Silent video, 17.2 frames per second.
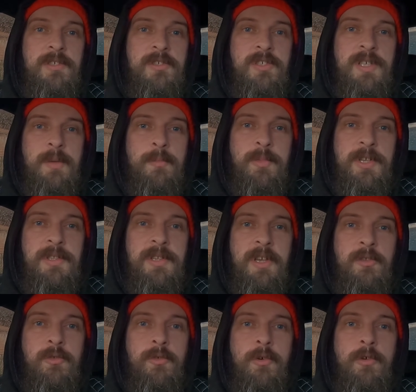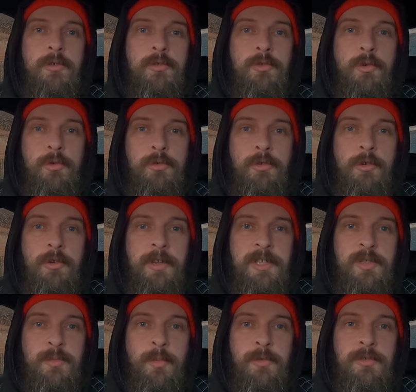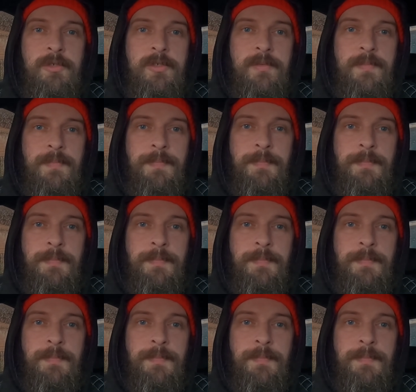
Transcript: is simply titled Throttle Response.